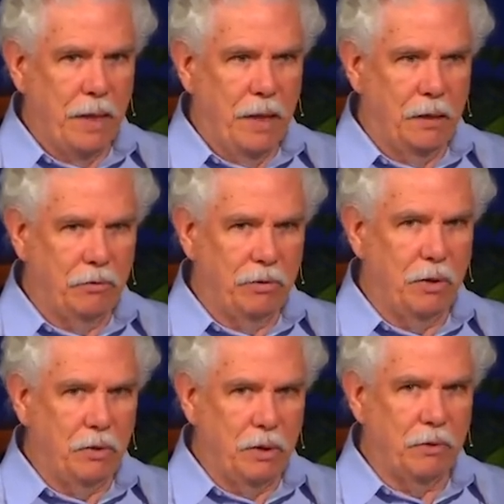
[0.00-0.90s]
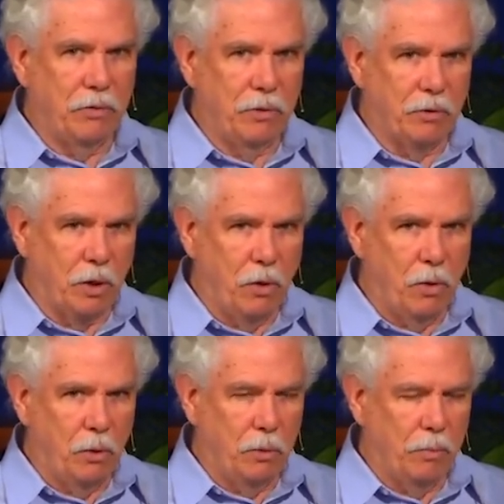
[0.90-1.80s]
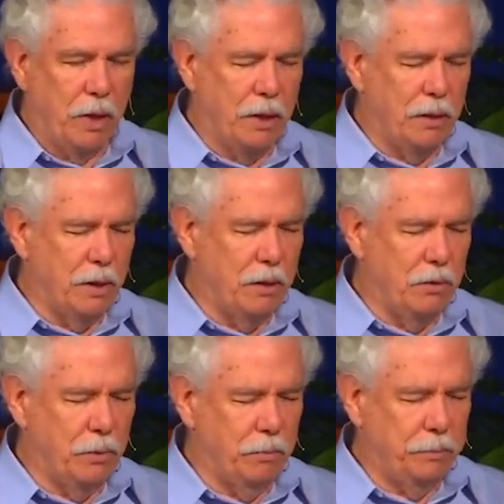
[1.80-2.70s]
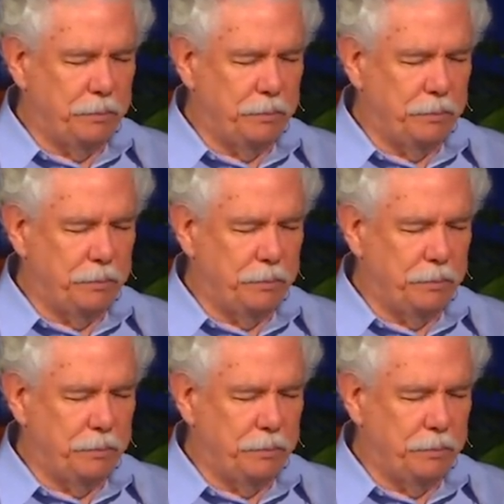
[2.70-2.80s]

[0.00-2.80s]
and stillness is a goal in meditation.